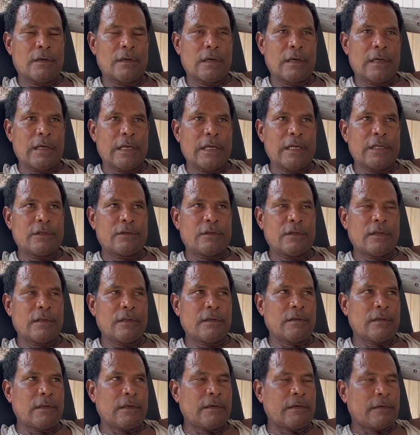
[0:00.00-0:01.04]
I
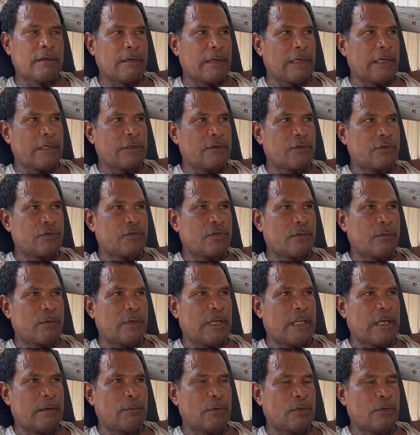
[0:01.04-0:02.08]
think she was
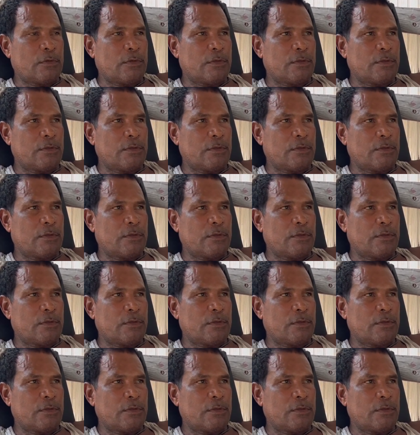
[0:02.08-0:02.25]
Labo.